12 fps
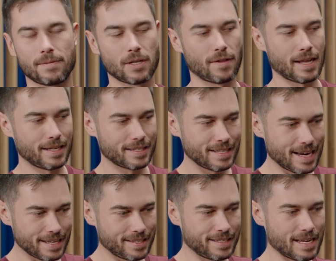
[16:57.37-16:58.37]
So that is
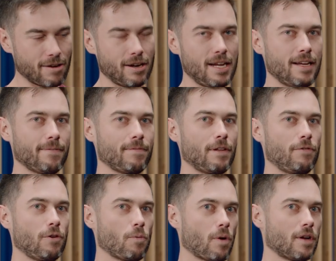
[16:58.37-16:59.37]
necessary if
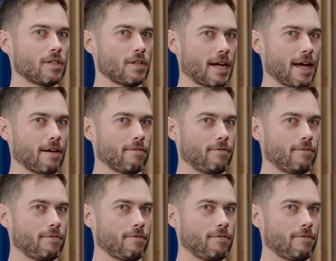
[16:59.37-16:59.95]
you wanted to have